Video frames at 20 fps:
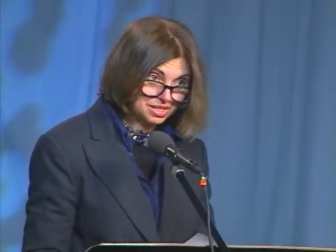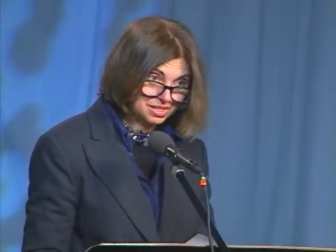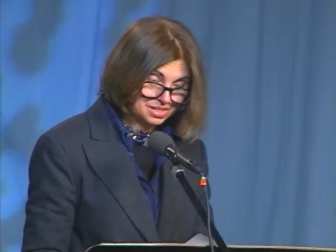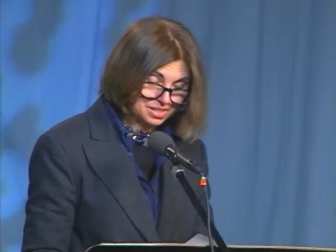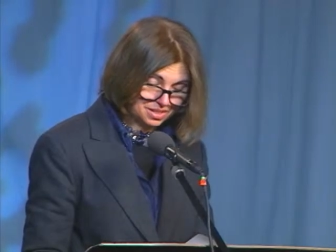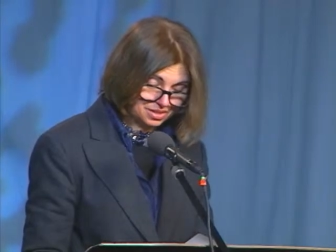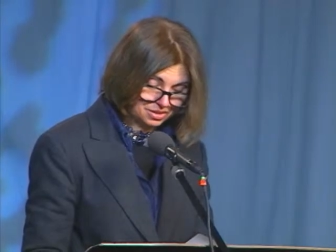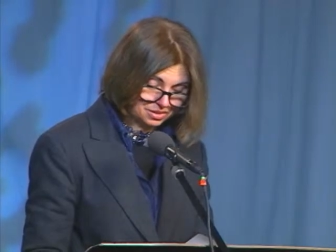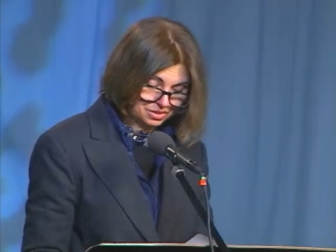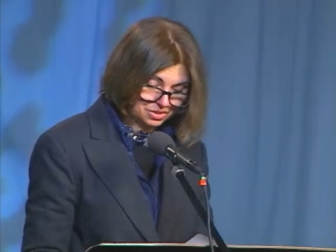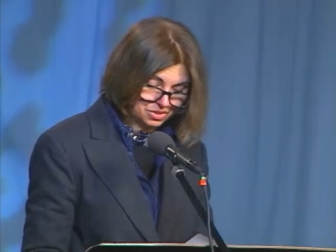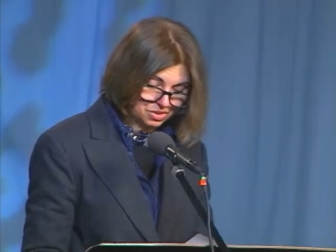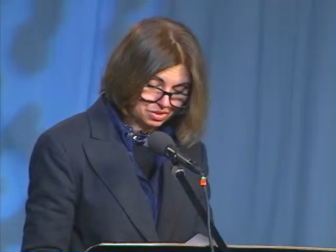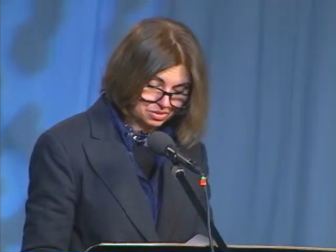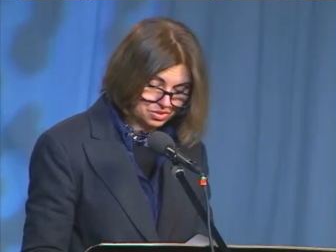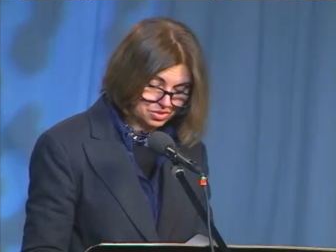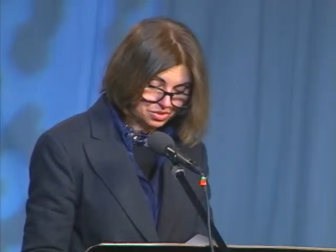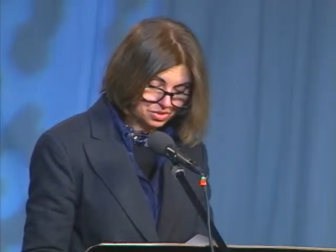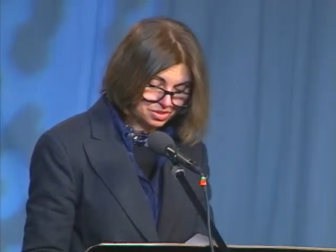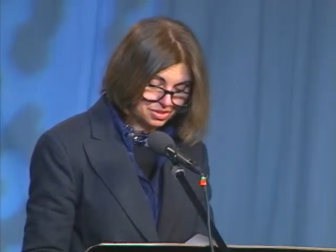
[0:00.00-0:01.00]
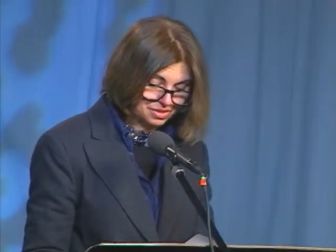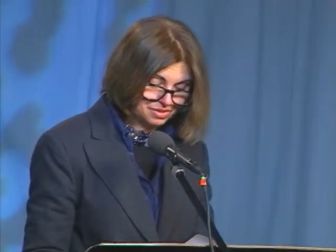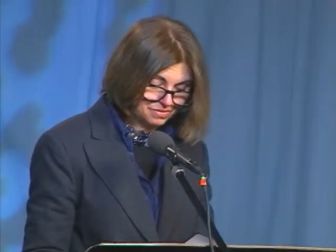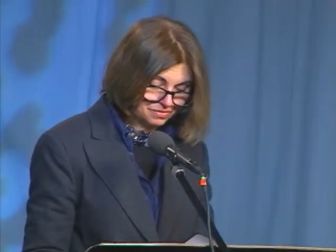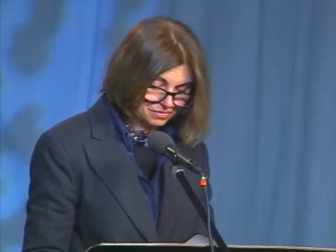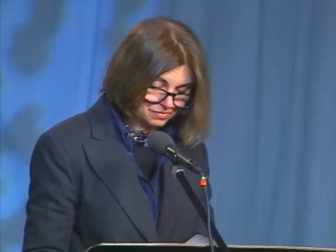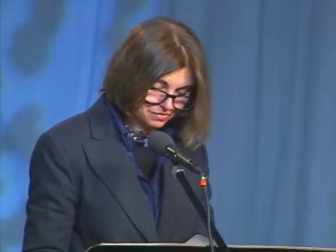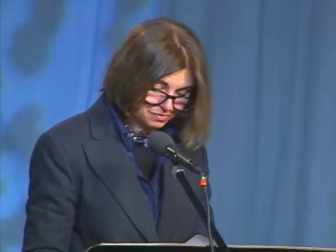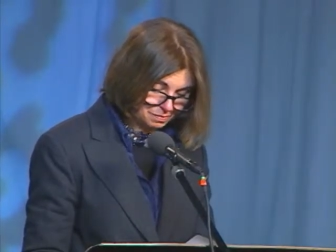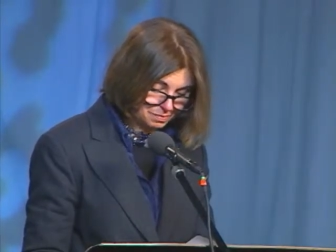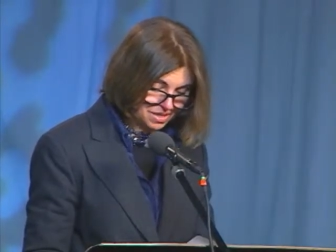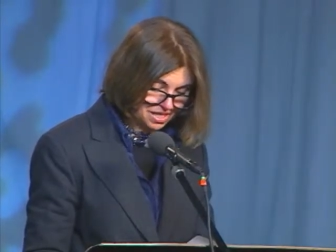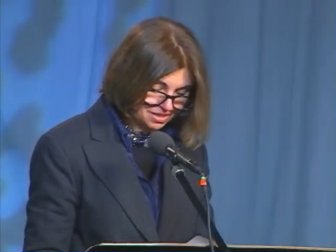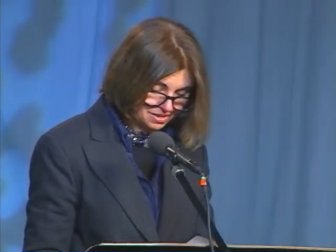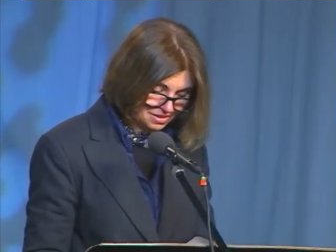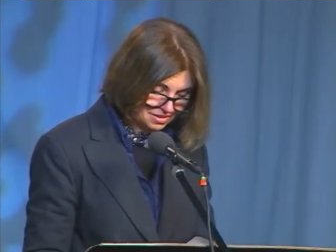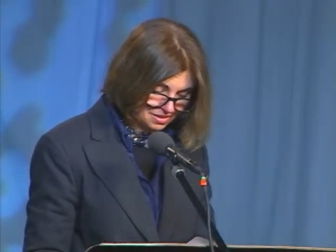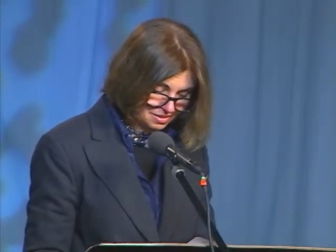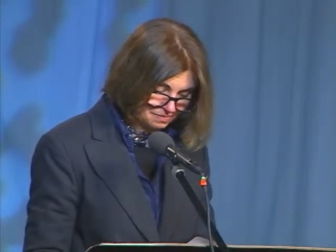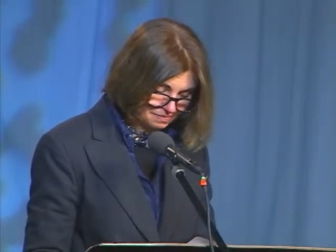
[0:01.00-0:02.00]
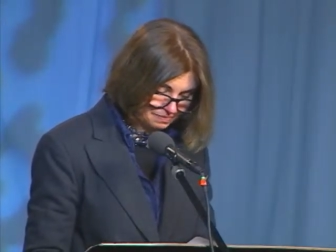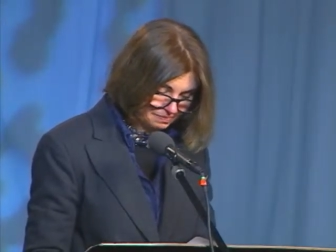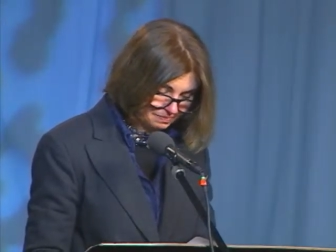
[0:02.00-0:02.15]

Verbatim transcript: titled Alternative Medicine.